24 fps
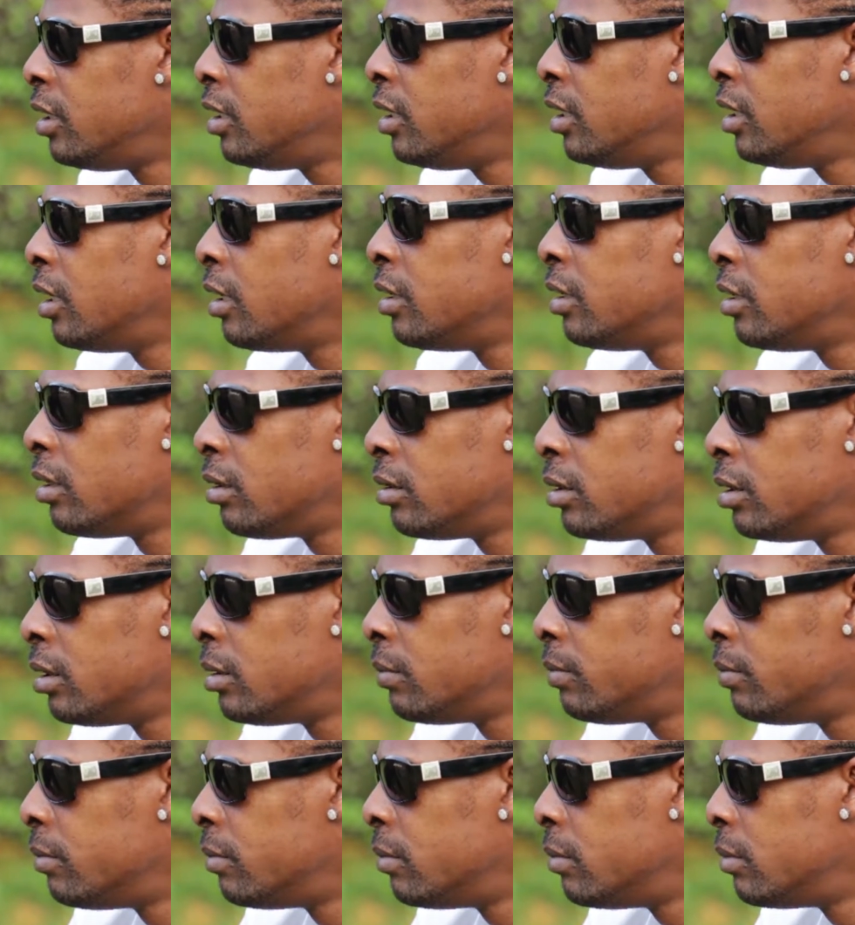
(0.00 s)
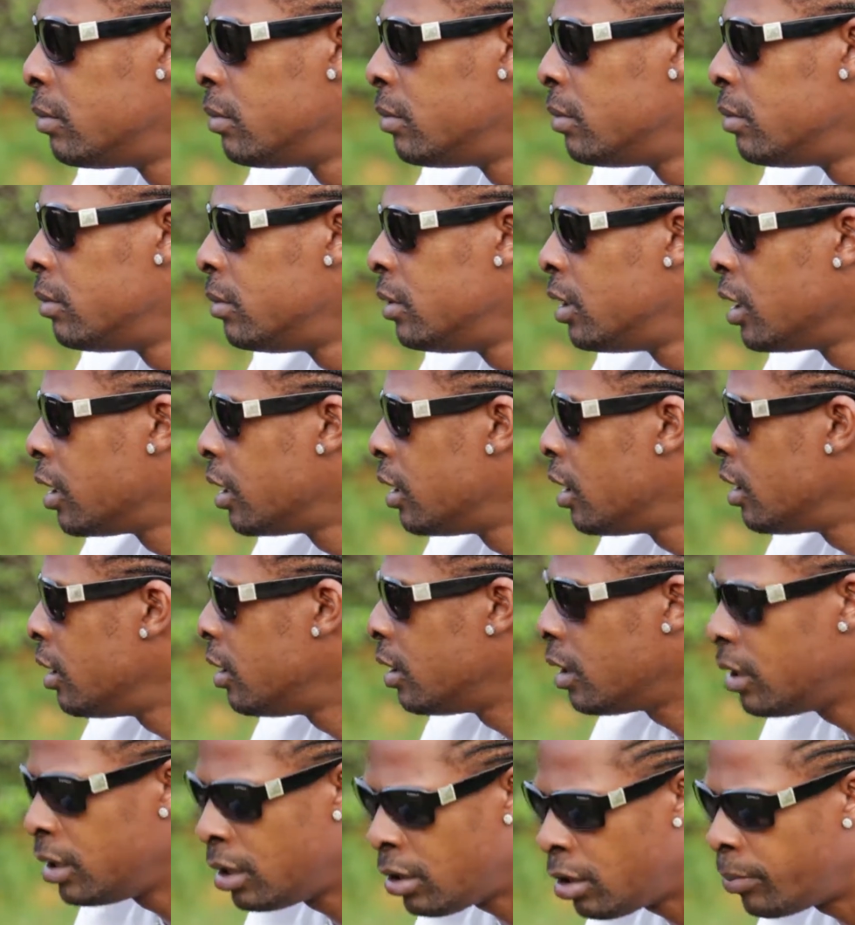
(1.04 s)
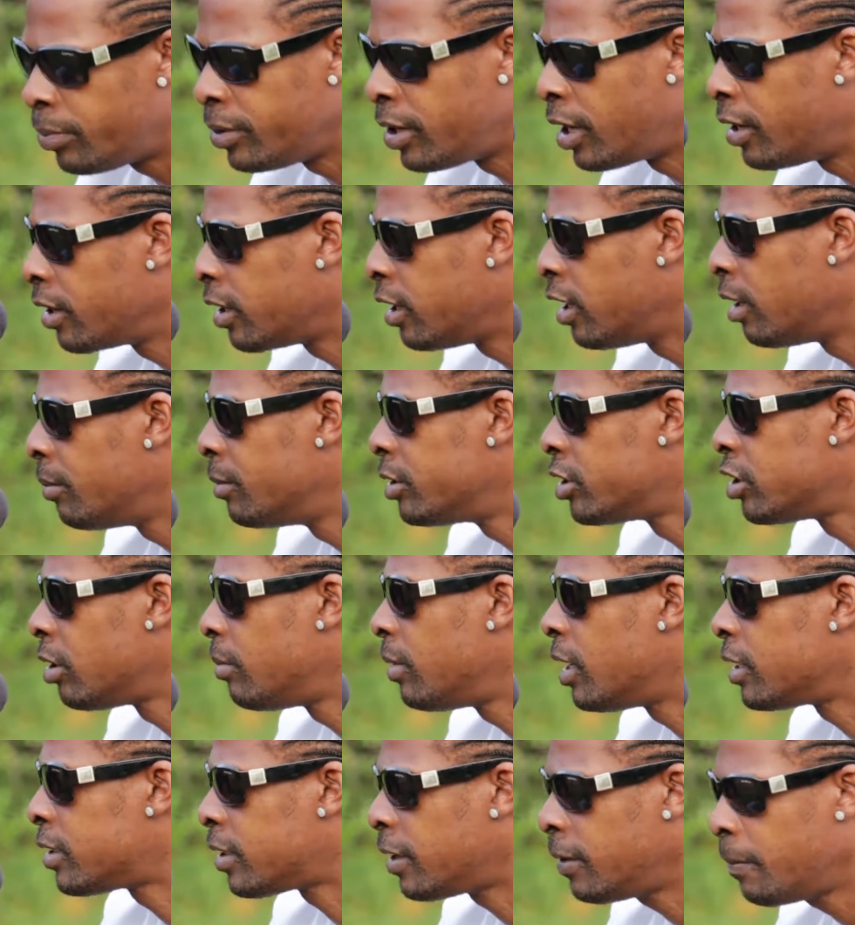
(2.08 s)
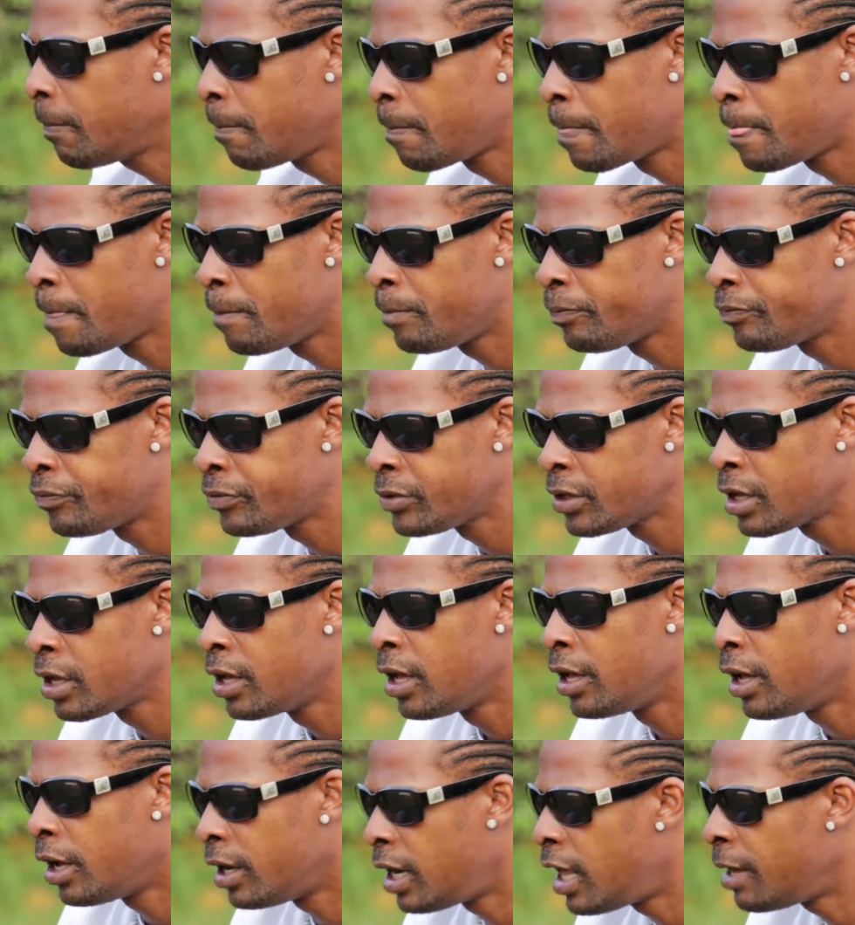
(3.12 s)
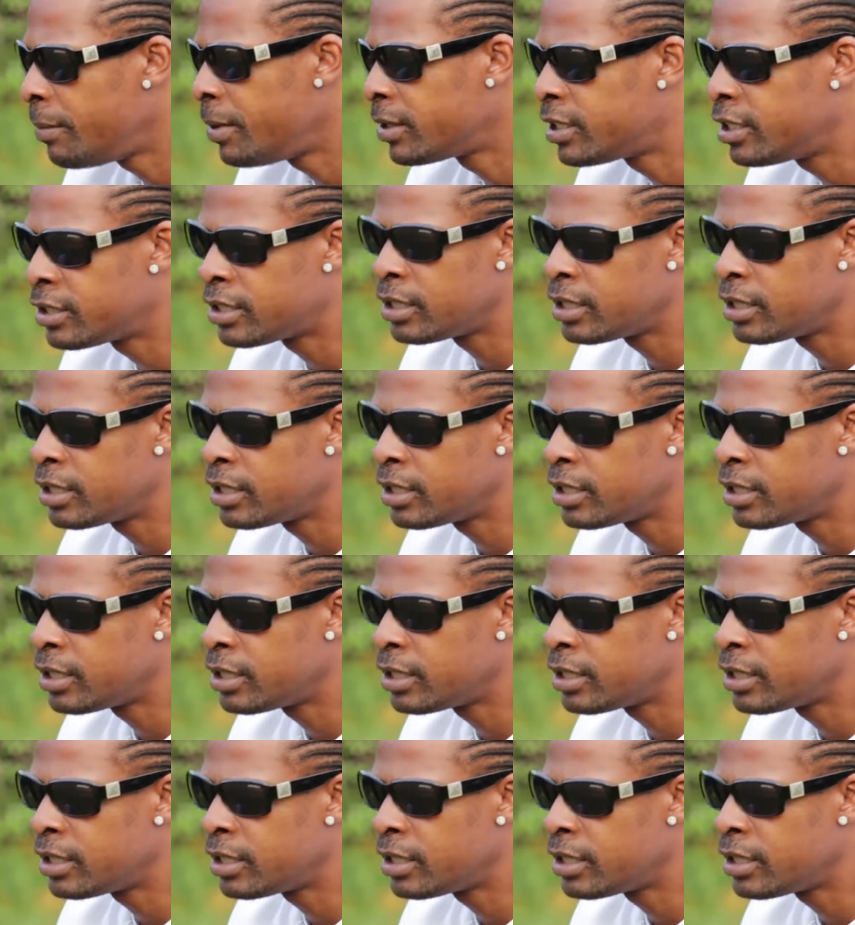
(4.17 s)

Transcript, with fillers: you, you, you, you, you, you're up in the game. You see me I say? And like my tell